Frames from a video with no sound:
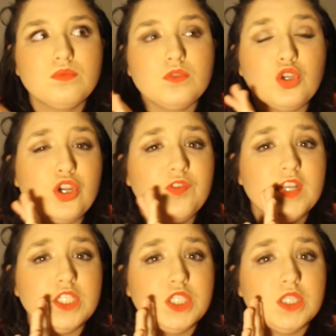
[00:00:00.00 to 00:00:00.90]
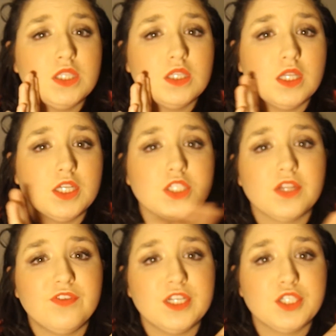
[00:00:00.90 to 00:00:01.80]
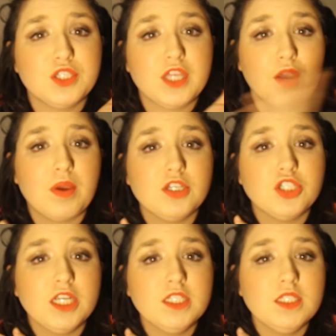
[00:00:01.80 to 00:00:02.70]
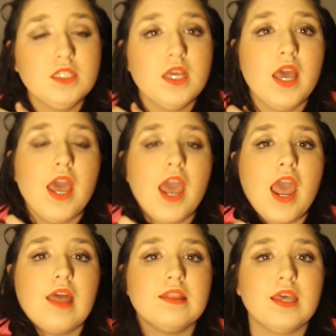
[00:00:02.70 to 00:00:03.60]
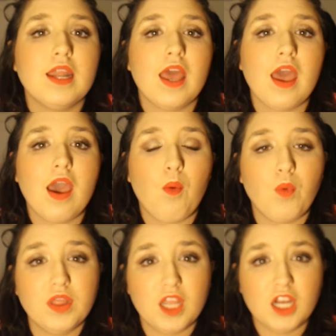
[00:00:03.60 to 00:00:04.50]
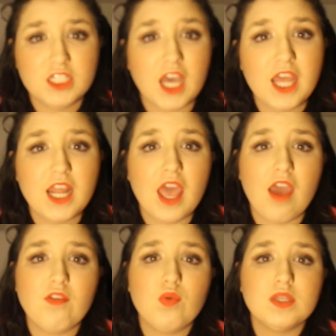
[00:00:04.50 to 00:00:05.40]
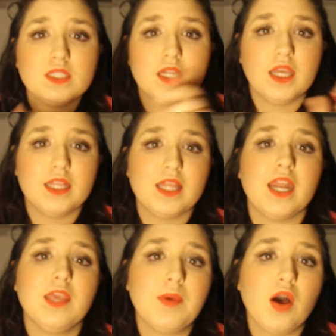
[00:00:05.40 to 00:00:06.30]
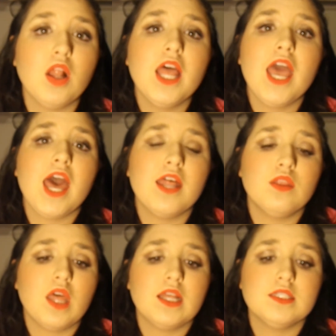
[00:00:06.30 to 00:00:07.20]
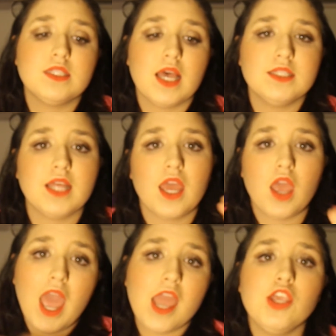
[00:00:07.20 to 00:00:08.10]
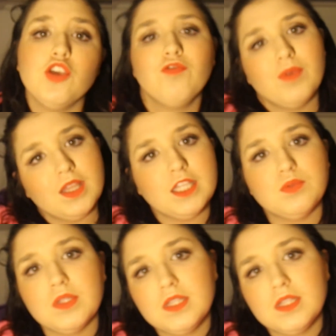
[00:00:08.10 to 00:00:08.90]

you're going to finish, the leader's going to finish their registration, and then when they're done, everyone's going to get that email, and that says that, hey, you've been linked with